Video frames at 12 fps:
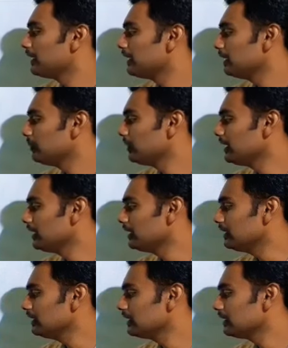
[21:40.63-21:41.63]

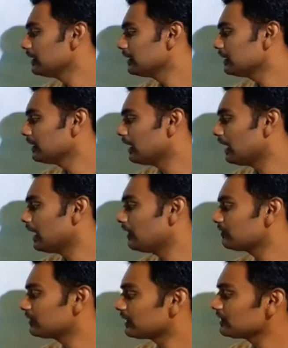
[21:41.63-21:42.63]
TPD
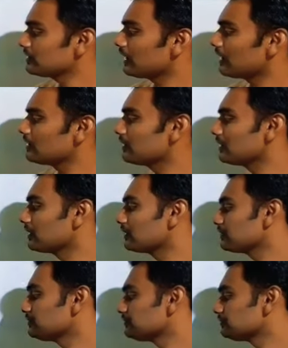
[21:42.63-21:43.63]
after charging
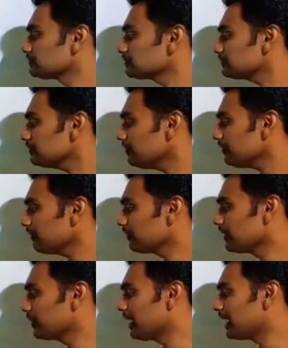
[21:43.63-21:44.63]

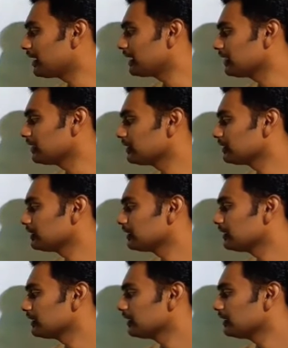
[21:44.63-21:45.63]
the battery
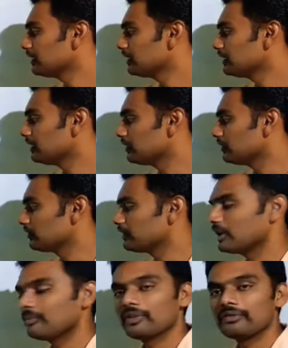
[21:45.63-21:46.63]
of
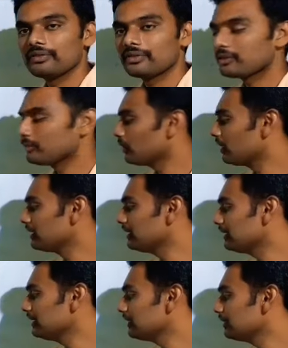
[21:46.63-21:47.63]
EMF small
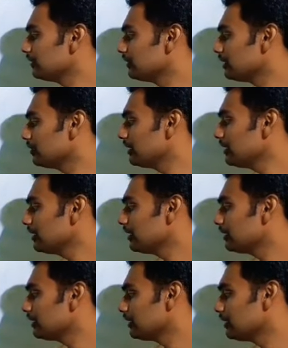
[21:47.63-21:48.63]
e will be
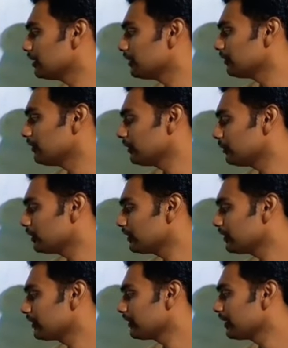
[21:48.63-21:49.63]
V
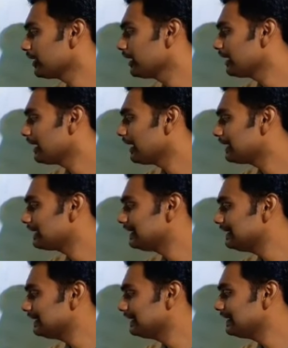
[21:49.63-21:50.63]
volts, and
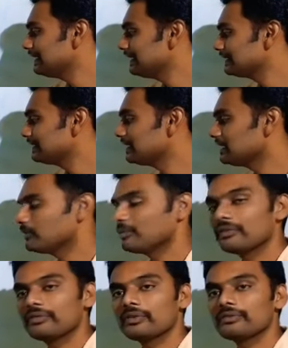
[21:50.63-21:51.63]
E is the
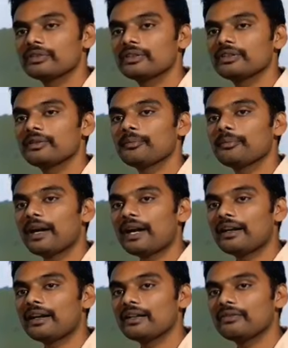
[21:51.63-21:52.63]
EMF of the
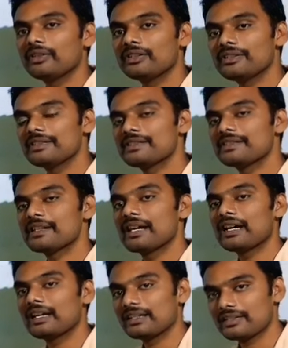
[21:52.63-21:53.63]
battery which is
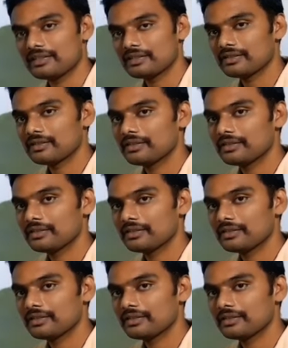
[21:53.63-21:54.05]
charged.